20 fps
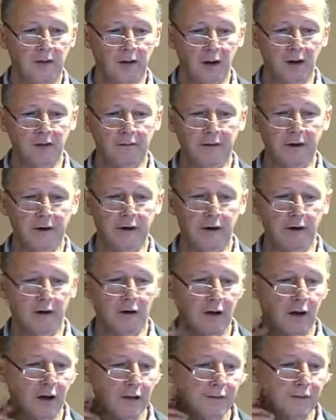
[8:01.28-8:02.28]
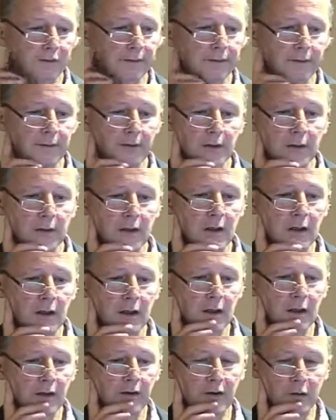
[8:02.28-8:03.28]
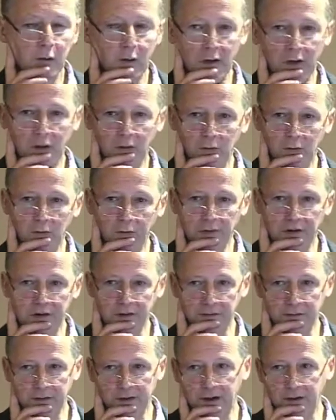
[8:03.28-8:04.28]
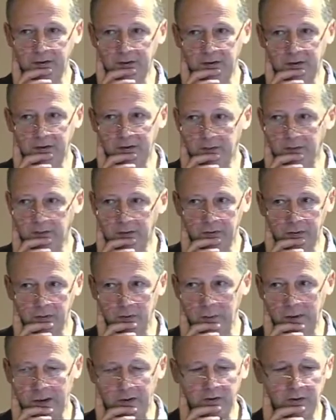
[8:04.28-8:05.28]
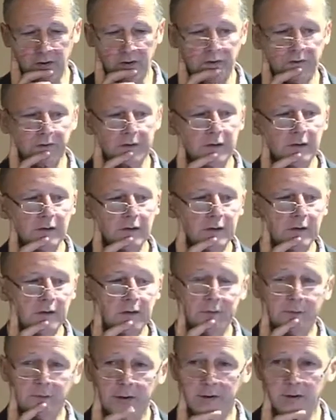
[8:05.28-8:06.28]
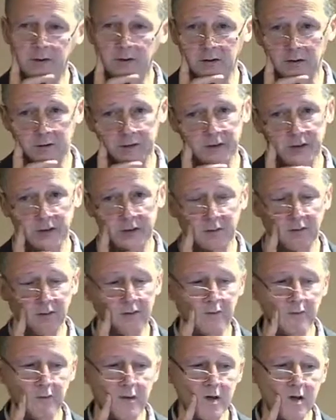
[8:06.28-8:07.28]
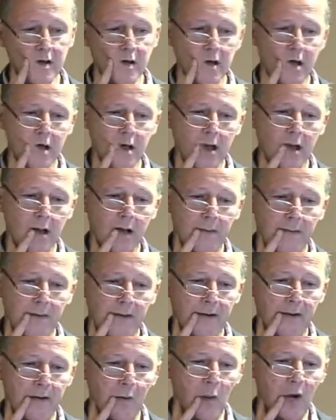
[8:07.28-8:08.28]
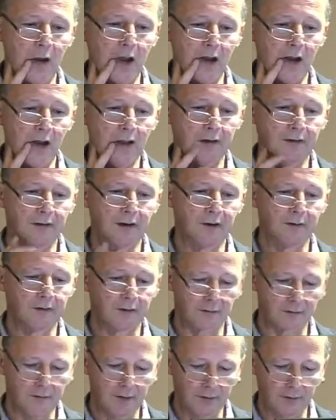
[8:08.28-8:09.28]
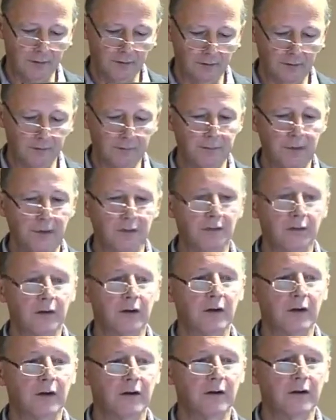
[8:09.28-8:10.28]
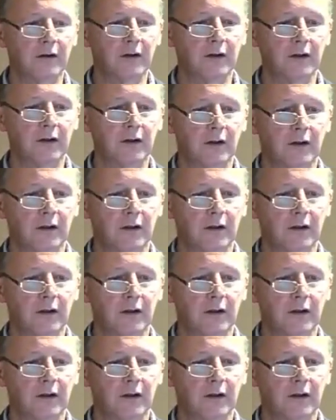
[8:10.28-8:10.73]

They are very long life. They're what I call fish and forget systems. There's no maintenance involved, but they're not cheap. Um, and the way I assess their values is, is looking at the